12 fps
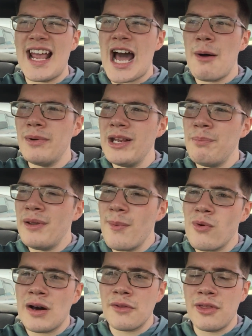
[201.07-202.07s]
How many
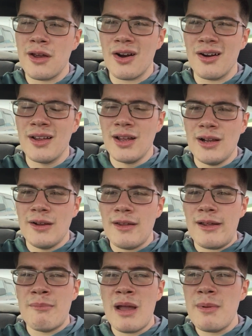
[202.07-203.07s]
people out there,
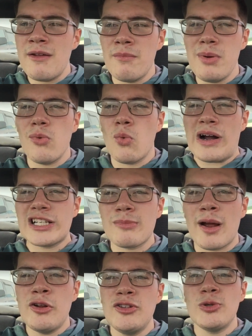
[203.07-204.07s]
and maybe even people
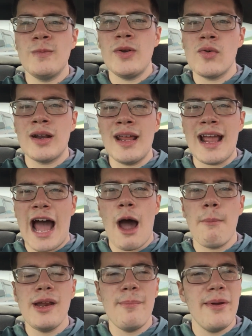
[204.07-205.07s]
watching my YouTube video today,
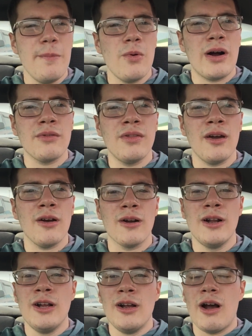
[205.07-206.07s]
how many people out there